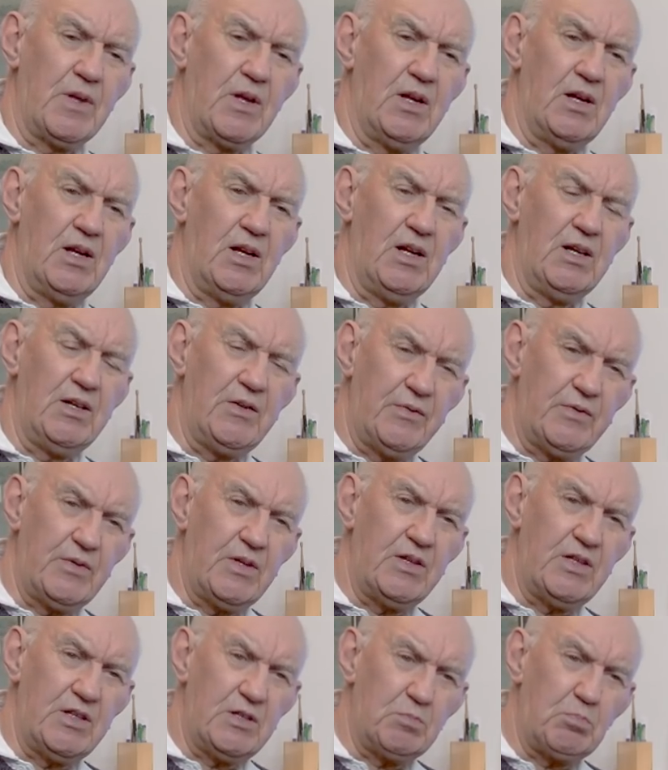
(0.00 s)
lived
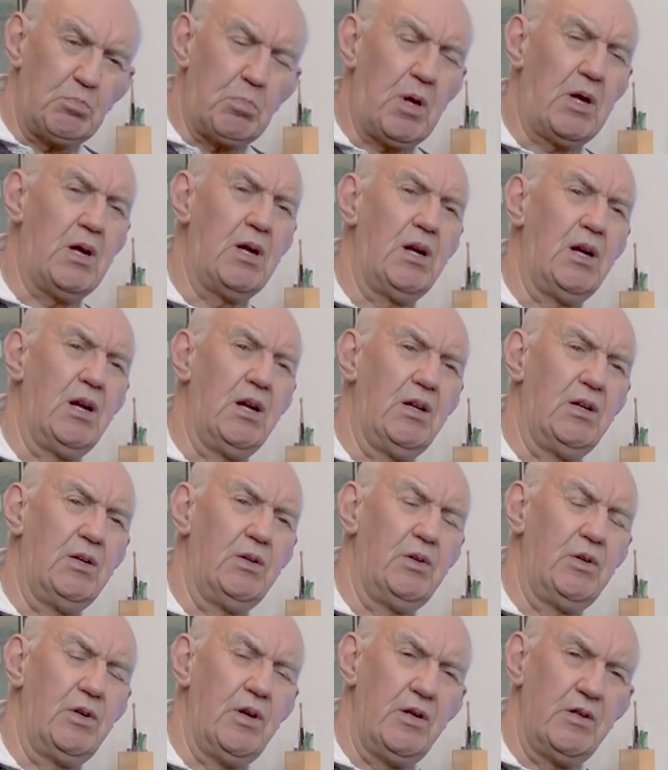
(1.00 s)
in this
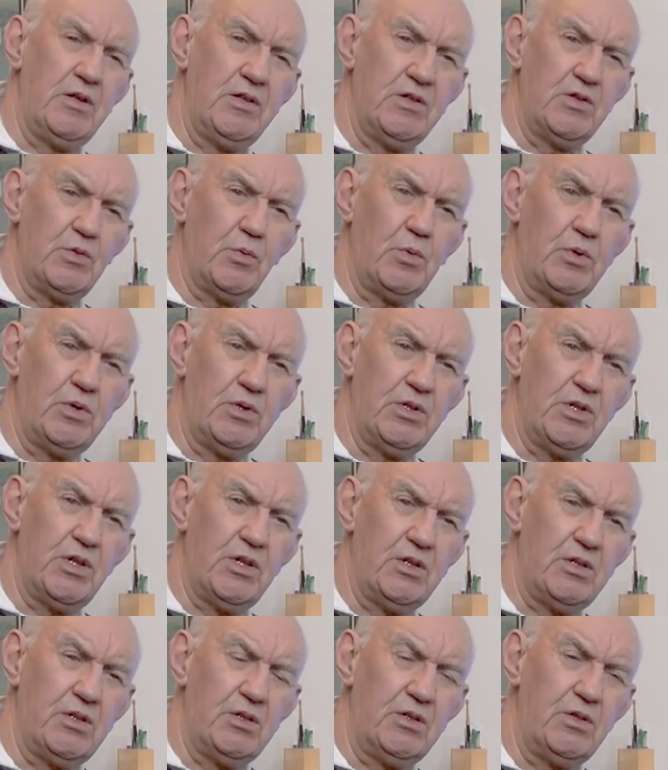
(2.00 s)
bungalow and were
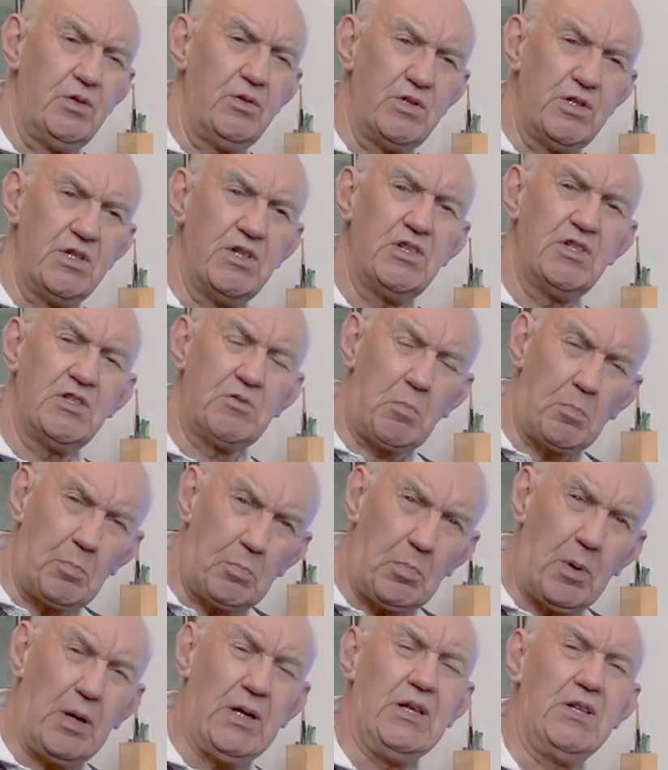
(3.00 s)
using it as a
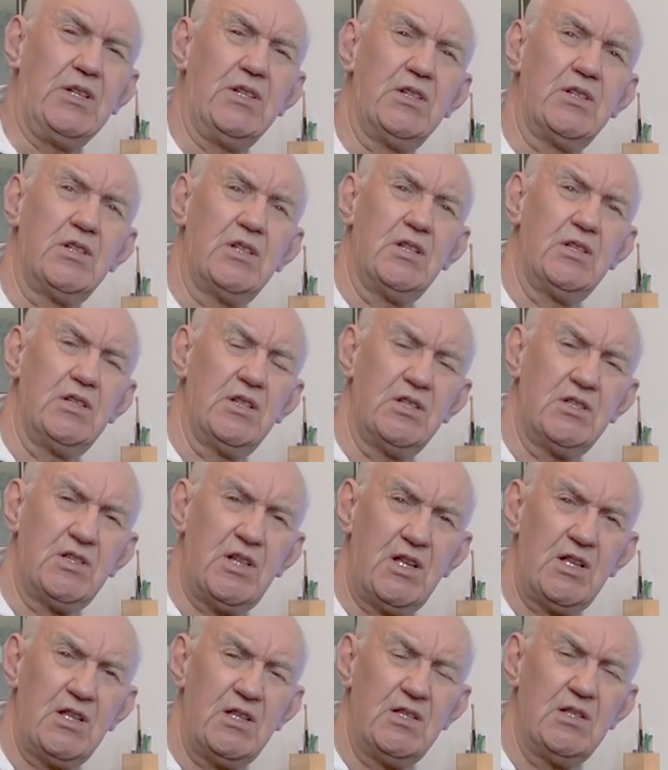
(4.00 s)
base to
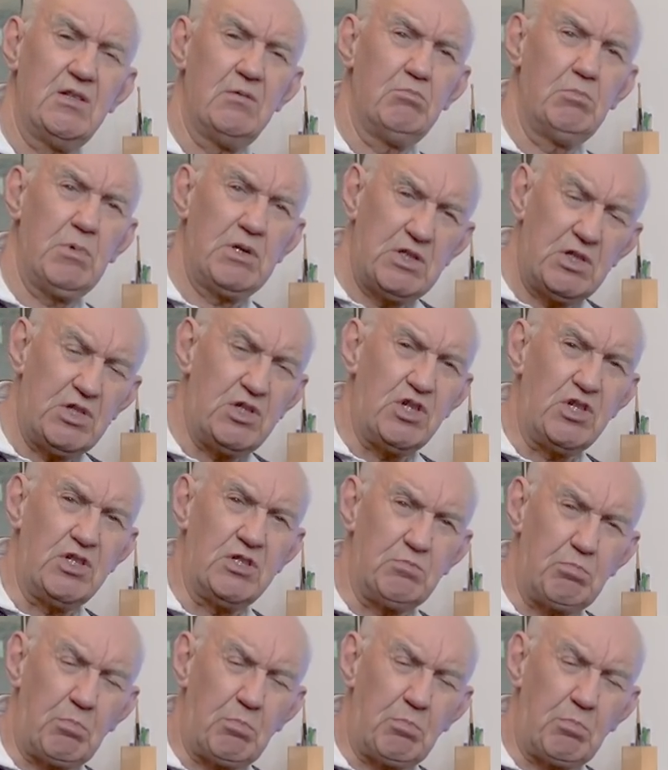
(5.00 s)
send messages